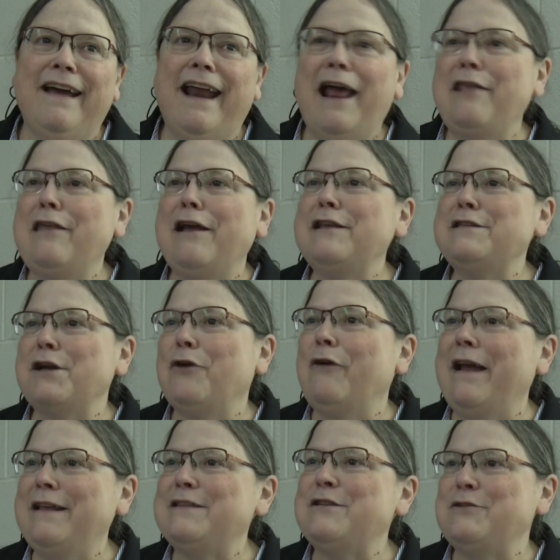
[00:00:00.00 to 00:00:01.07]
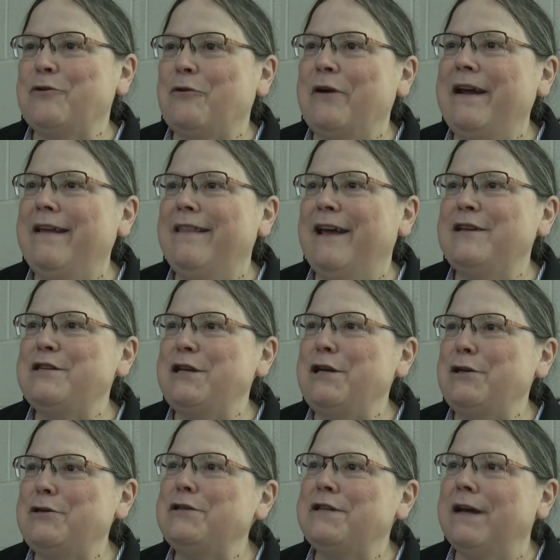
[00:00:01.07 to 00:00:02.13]
and I think it's a great story that she
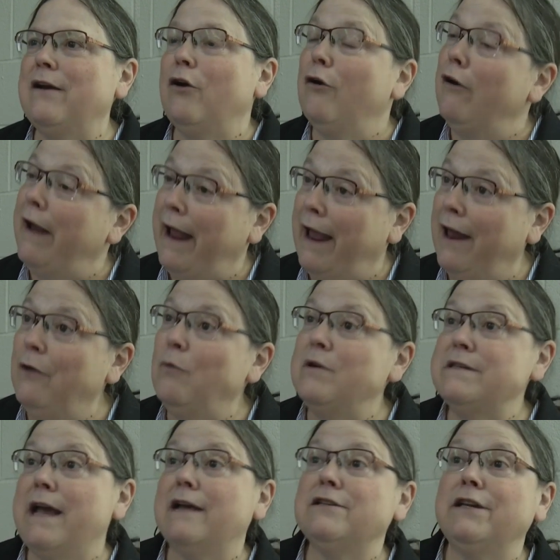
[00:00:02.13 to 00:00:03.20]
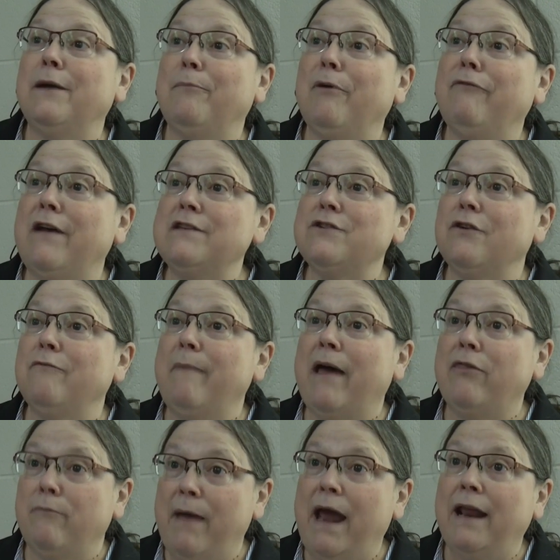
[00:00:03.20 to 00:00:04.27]
used to. Her aunt was actually a professor of
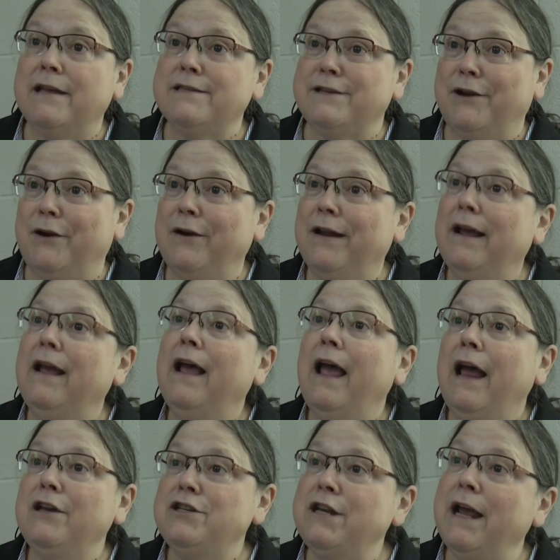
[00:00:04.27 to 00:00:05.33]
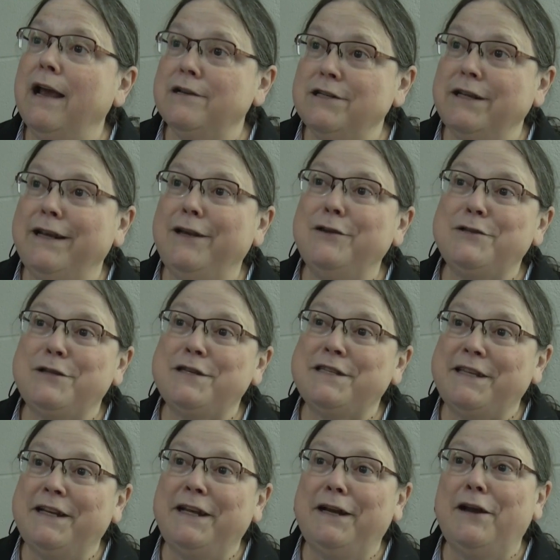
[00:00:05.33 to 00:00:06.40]
mathematics here, and she actually used to
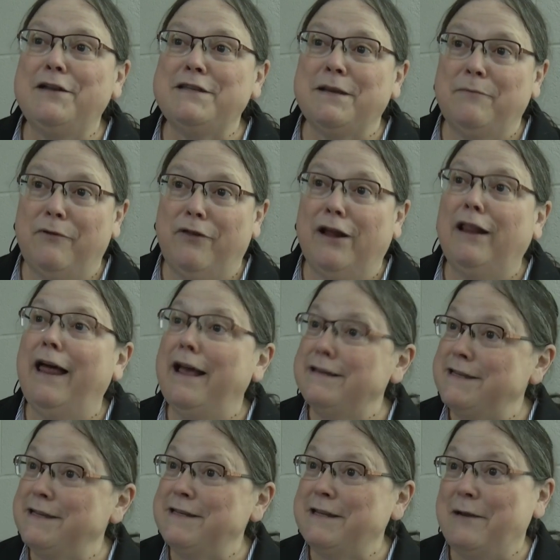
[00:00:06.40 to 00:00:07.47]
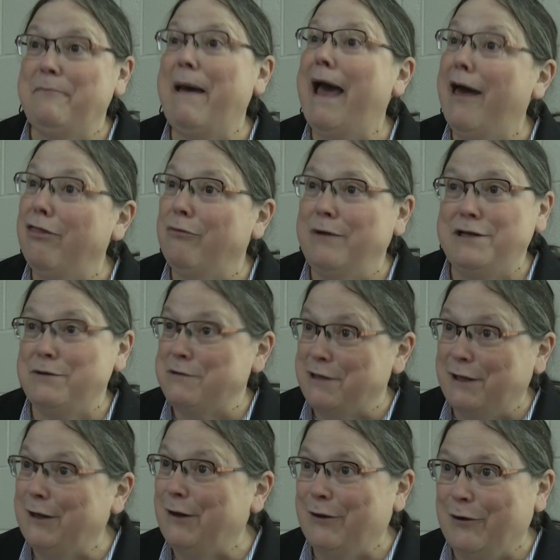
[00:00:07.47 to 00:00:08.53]
sit in on some of the classes in math when she was a
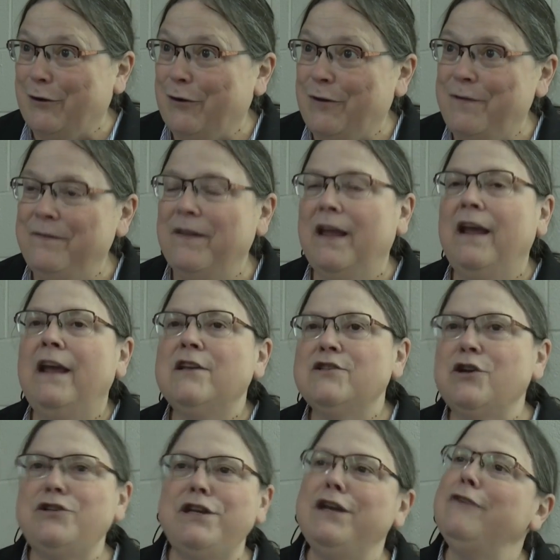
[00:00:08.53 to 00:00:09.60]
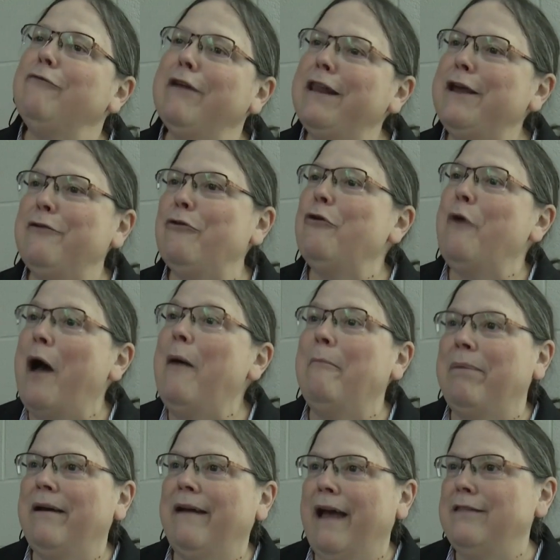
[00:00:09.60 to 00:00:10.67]
little girl. So she really grew up
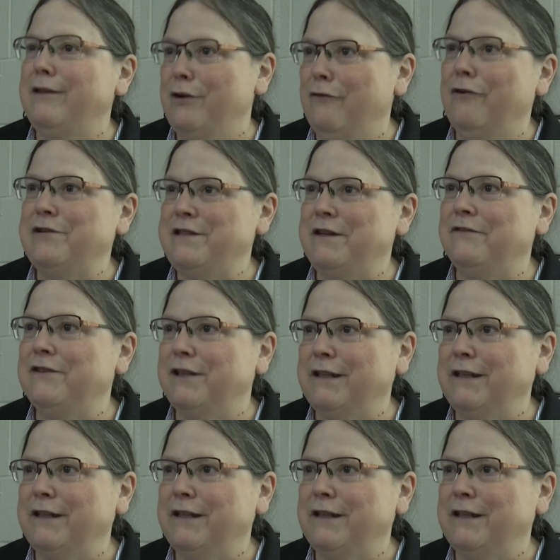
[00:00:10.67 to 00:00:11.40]
at the University of